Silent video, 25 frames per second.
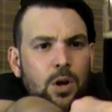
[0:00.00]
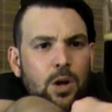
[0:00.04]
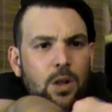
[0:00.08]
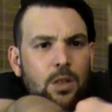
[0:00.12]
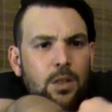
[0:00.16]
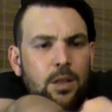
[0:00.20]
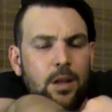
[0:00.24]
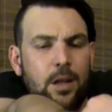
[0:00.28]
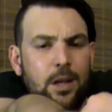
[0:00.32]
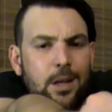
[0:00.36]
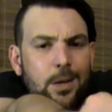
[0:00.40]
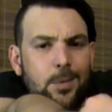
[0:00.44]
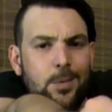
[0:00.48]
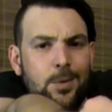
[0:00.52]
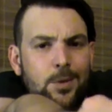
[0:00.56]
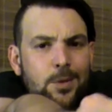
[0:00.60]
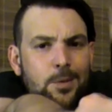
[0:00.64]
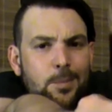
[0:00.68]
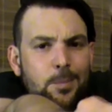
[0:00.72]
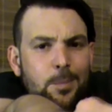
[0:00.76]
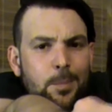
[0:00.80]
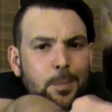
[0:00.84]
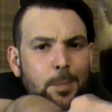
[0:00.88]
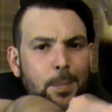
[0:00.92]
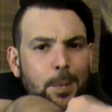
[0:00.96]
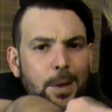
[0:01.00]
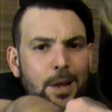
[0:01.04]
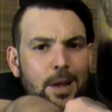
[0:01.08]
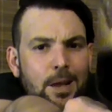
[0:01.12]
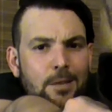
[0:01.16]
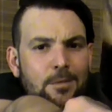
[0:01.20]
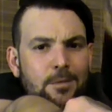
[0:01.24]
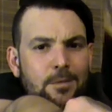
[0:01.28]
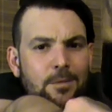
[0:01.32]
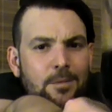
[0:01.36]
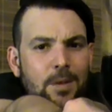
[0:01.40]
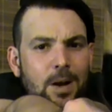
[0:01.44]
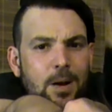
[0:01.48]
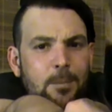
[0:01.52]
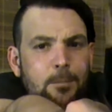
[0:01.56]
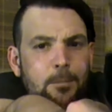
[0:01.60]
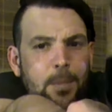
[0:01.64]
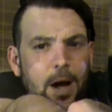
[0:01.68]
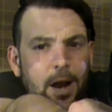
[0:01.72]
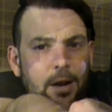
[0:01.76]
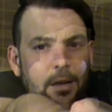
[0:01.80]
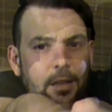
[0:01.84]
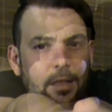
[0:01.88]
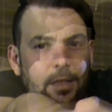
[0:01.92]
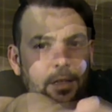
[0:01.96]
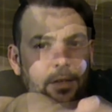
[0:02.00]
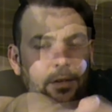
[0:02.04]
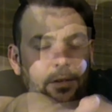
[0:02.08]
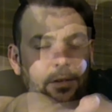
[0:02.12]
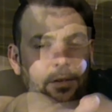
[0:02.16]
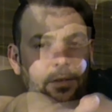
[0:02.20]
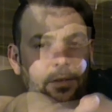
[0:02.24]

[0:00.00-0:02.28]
I think it was about a month.